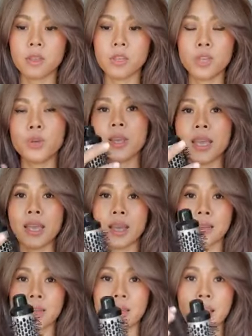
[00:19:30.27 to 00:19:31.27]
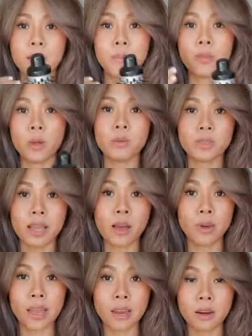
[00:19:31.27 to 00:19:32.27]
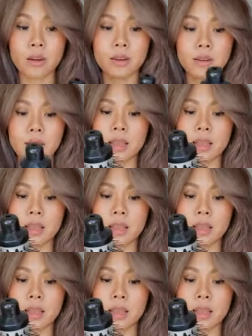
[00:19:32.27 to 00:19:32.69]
you can, and it blows out air